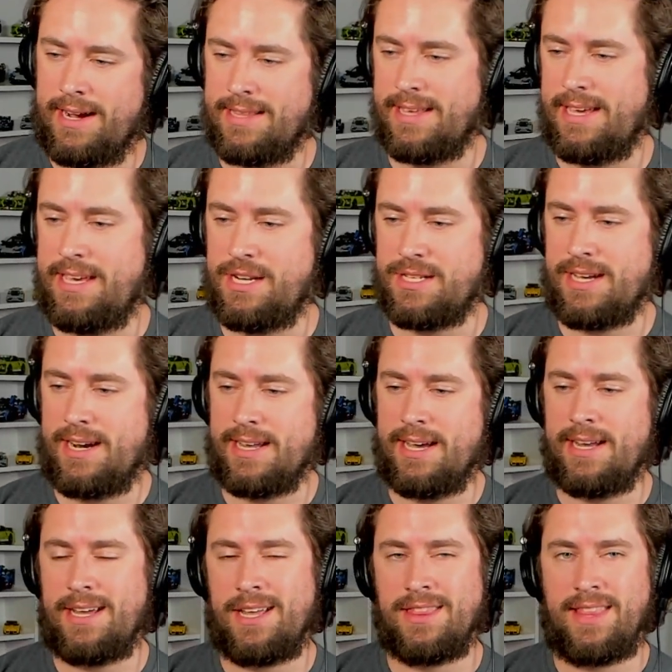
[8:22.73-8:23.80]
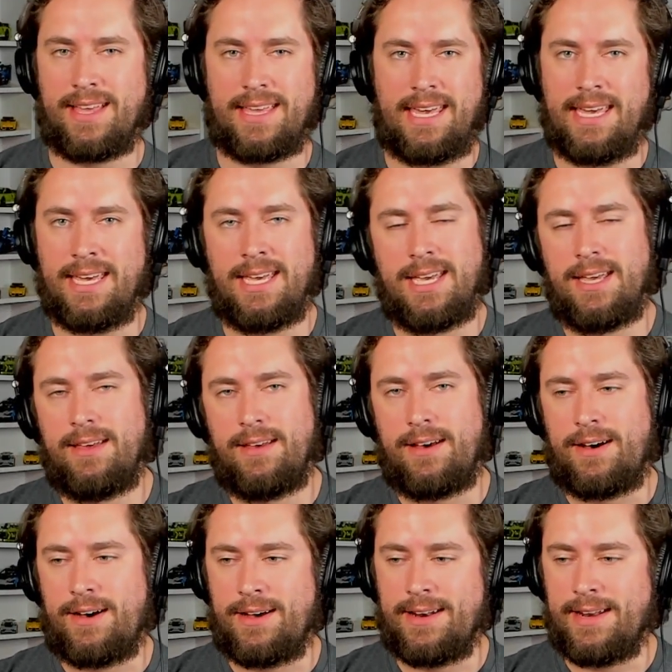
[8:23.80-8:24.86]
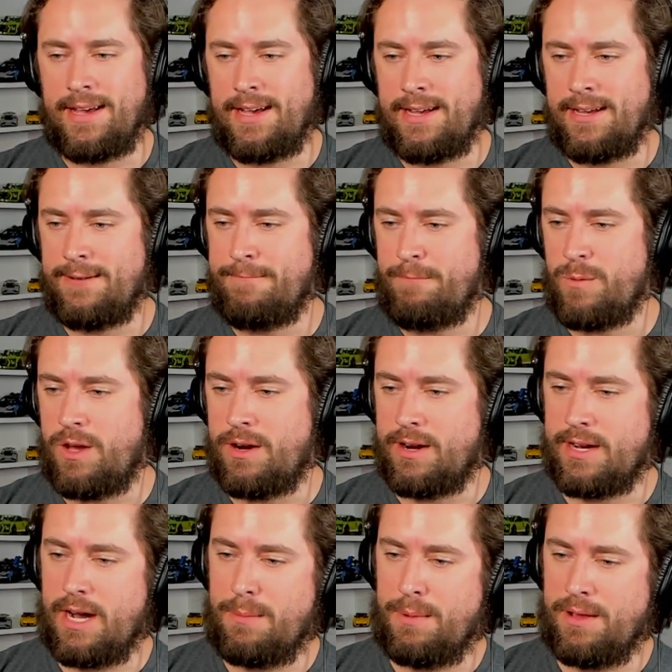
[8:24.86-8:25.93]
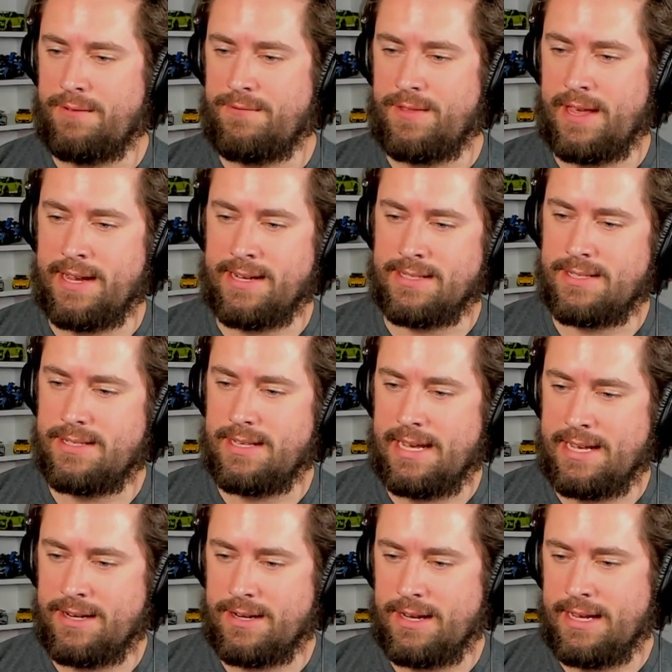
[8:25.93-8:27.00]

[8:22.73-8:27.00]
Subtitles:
I think he just kind of got unlucky on a couple of things and